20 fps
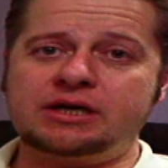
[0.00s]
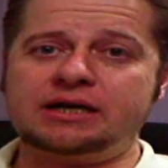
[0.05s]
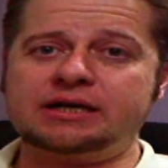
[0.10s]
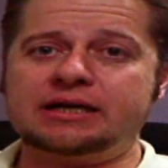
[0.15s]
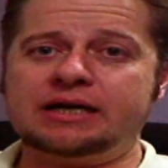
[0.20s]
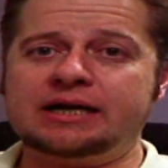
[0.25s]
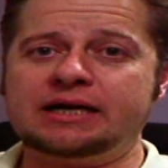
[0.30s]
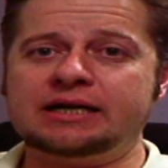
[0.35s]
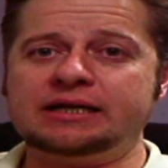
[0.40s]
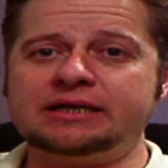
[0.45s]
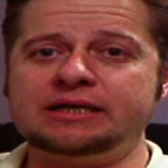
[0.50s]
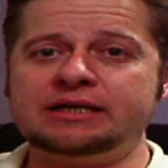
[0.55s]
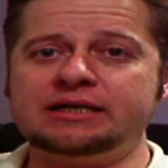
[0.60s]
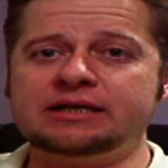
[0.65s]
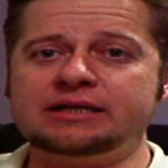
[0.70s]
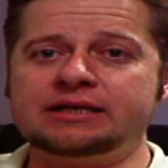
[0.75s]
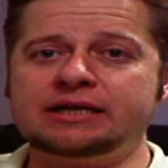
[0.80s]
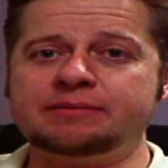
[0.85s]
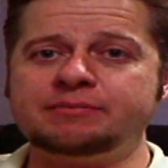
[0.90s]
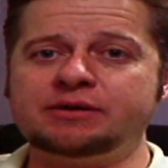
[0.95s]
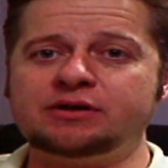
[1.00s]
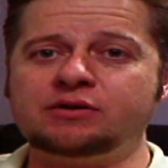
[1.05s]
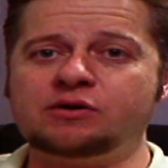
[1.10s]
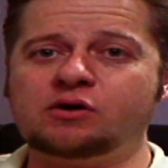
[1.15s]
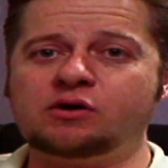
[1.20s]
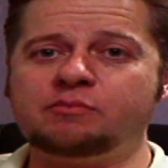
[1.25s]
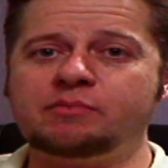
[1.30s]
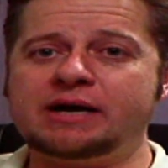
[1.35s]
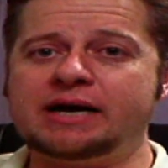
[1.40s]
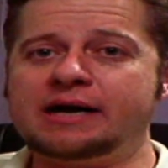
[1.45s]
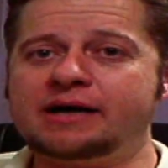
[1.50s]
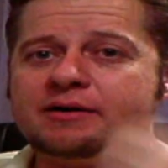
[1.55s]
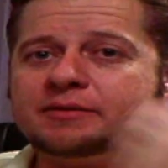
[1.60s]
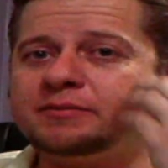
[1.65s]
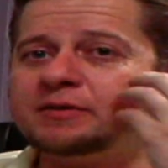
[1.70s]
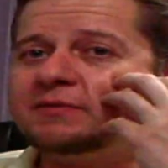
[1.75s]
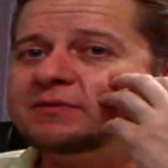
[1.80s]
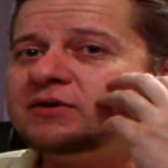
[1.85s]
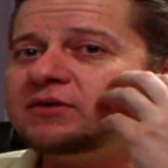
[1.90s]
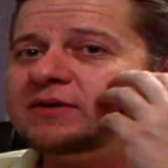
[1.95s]
got, got anything to let me know
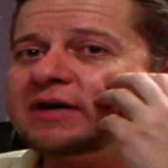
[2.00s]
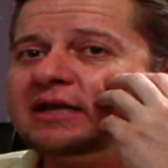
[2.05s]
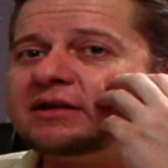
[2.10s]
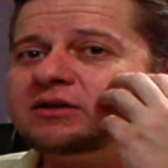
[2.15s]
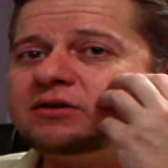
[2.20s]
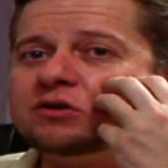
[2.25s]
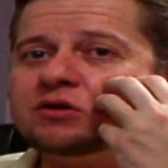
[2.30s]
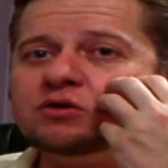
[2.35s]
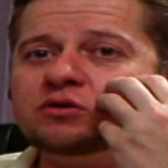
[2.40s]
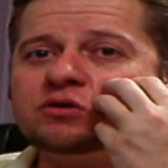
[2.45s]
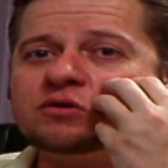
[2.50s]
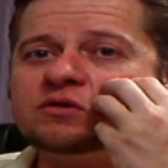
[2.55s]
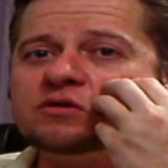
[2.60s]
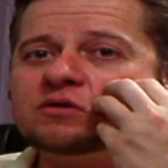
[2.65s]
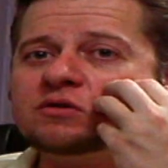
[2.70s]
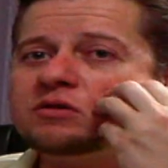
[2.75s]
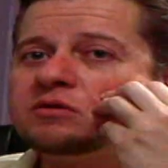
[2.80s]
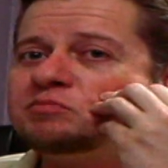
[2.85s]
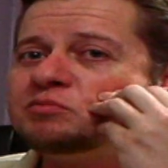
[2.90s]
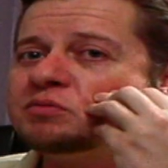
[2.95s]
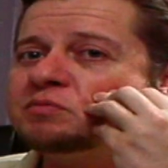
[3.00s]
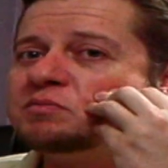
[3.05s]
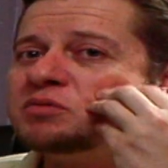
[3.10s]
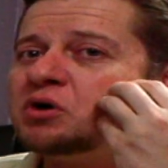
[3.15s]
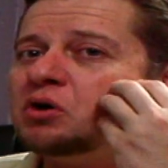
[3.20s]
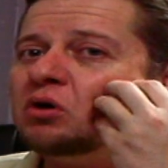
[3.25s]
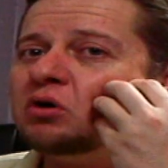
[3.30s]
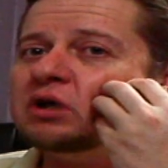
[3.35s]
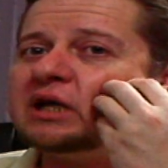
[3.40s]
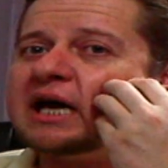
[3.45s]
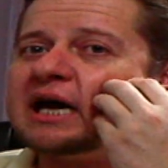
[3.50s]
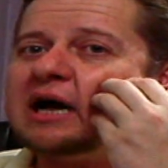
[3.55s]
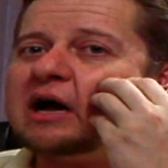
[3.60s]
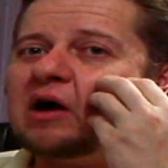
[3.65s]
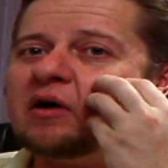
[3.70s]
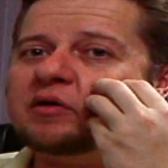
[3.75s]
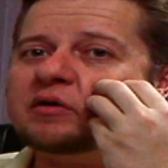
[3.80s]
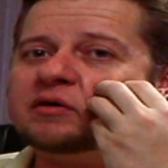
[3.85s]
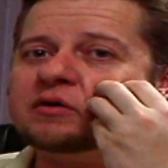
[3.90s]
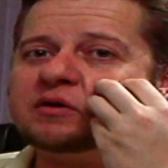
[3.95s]
about, if you have the tooth the pulled
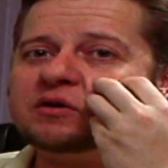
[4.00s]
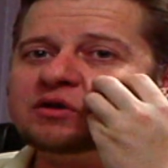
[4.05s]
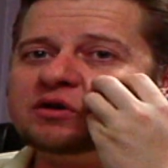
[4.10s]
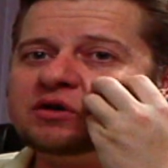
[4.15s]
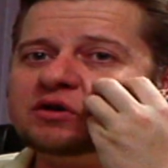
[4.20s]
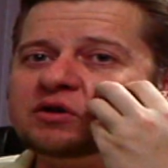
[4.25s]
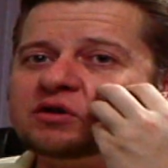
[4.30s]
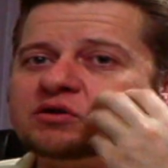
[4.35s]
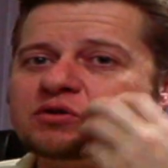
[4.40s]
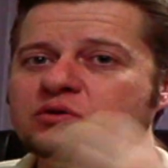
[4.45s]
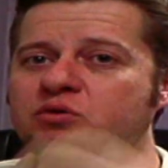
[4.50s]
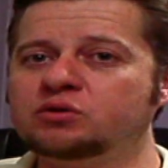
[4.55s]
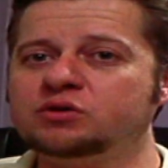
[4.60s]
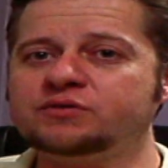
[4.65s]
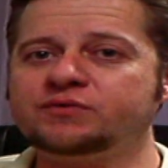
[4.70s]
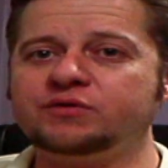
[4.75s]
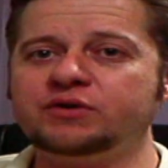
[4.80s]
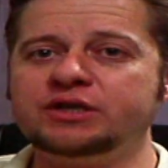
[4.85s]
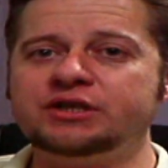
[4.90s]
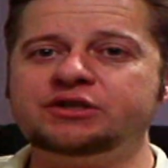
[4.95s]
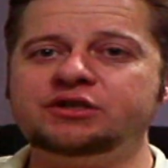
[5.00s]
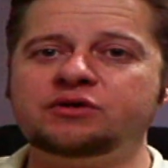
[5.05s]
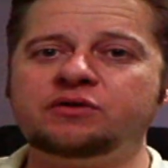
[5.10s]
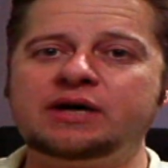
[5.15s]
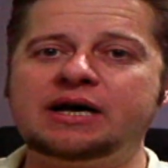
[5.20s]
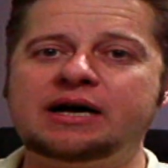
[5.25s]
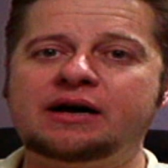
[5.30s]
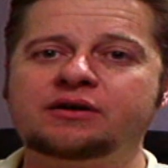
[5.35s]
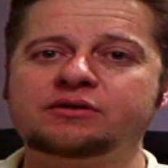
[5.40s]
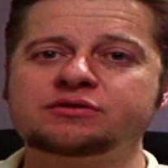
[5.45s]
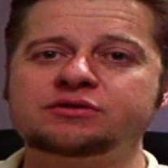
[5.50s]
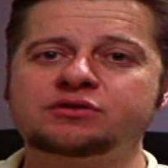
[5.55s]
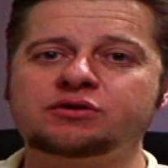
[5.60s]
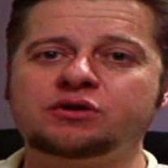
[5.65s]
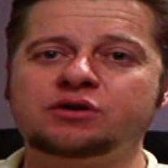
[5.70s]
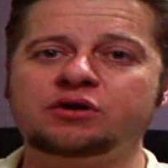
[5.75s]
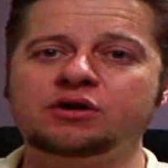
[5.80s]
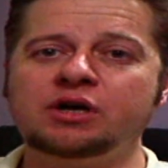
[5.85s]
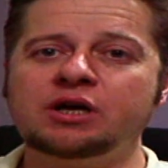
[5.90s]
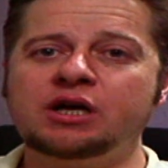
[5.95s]
out and the tools freak you
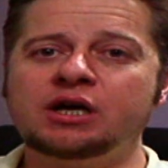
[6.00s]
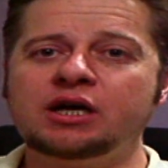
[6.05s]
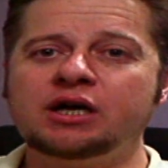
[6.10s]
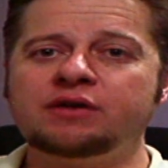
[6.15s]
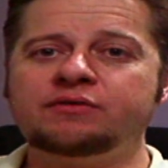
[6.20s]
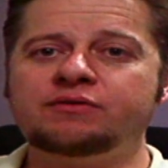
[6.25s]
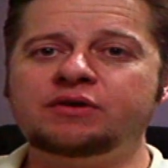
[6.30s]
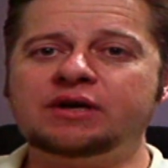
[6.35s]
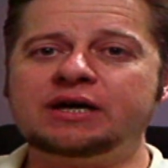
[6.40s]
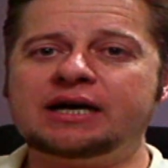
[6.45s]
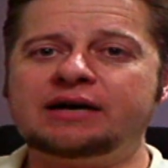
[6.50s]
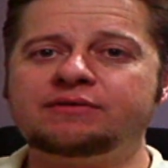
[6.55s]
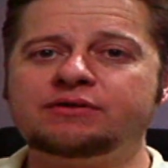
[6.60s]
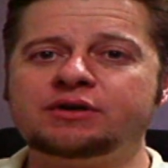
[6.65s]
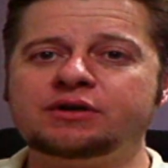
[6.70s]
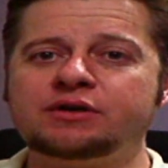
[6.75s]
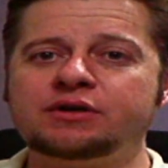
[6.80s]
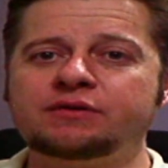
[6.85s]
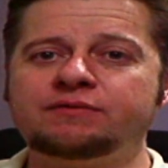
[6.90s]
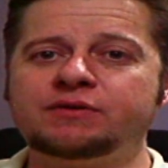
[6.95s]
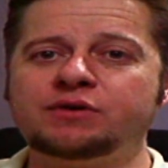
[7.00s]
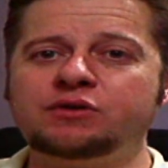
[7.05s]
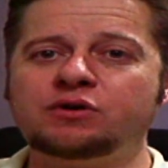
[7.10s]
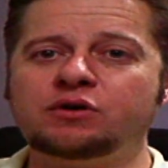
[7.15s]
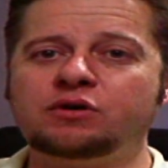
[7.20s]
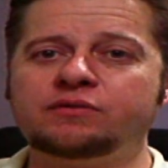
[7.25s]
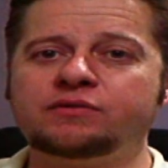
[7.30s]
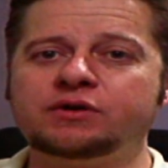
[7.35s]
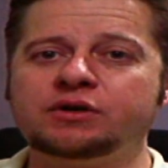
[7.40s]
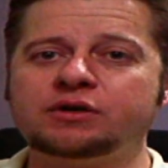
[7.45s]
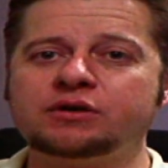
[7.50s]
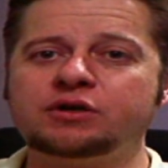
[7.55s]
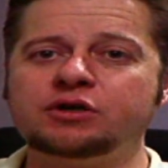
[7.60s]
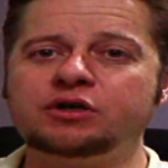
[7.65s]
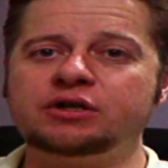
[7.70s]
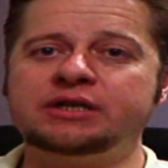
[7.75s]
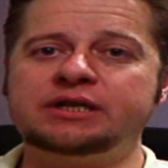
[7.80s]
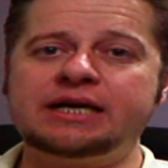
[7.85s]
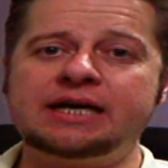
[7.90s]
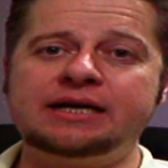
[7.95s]
out, or if you have a, if you know of a
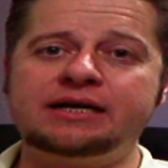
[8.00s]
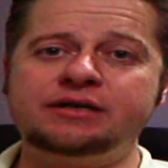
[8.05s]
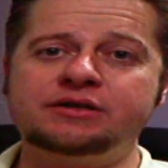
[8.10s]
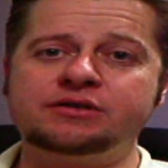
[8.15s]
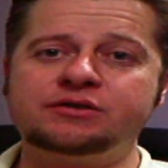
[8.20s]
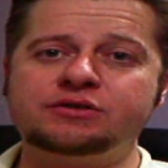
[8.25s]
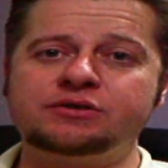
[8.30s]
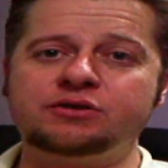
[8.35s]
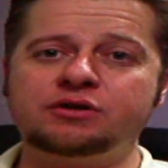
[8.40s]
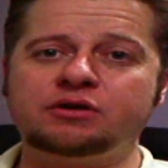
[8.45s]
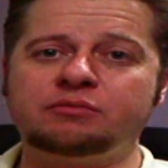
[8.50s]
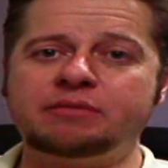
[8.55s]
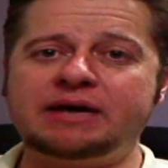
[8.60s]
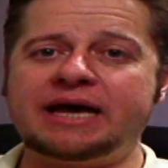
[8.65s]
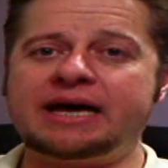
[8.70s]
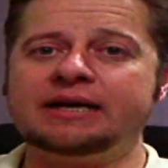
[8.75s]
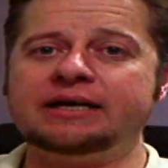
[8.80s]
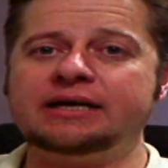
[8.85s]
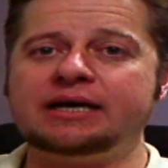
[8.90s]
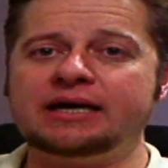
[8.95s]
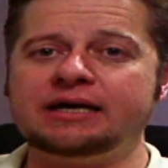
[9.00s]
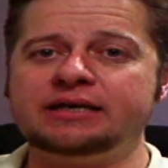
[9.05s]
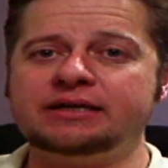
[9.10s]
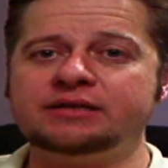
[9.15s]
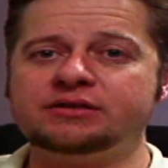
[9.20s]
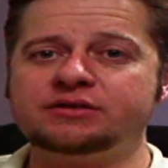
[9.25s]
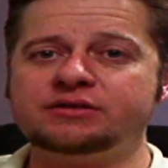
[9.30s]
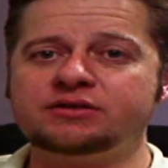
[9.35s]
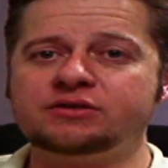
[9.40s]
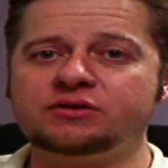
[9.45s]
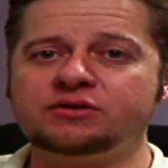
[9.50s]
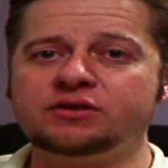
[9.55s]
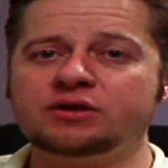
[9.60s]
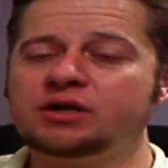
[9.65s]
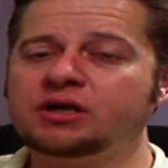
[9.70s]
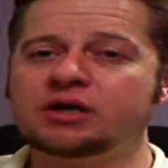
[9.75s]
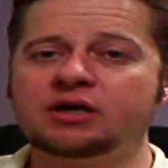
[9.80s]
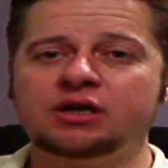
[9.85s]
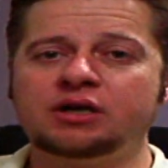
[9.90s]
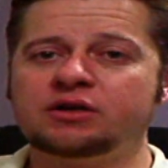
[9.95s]
good dentist or a bad dentist,
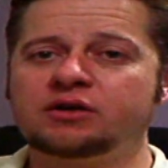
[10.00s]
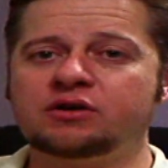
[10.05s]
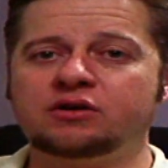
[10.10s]
or,